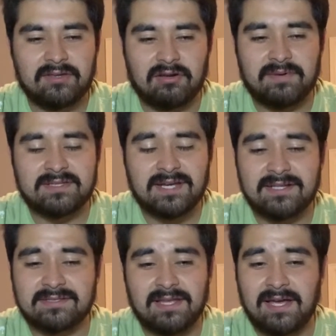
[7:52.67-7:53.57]

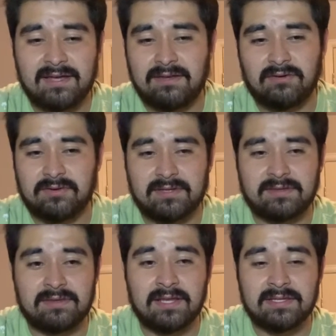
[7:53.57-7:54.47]
besides that,
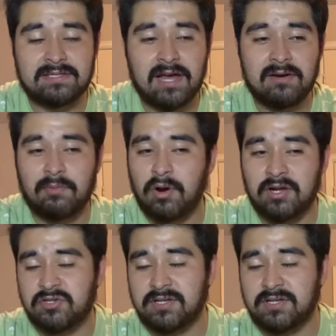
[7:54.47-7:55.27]
the entire project